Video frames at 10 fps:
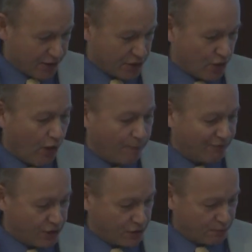to the top of
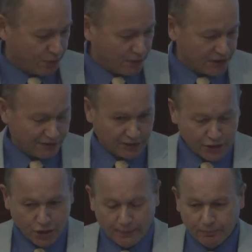his superlative
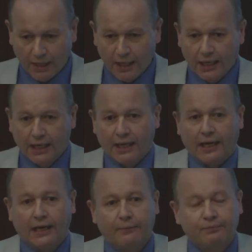list.
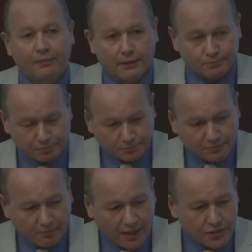Um,
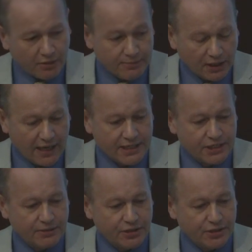so I'm delighted
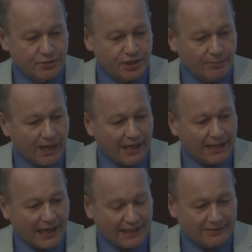to introduce him. I,
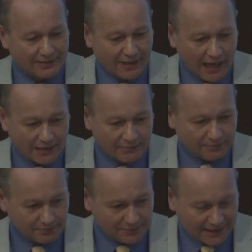I can't
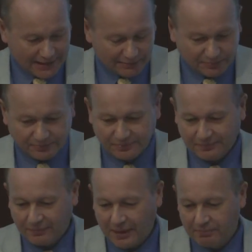um,
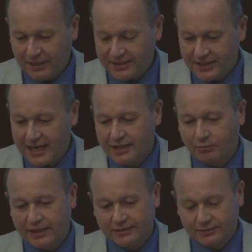but say that
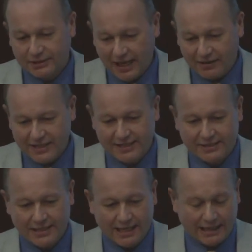when Terry,
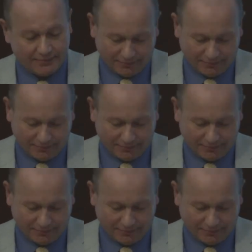uh,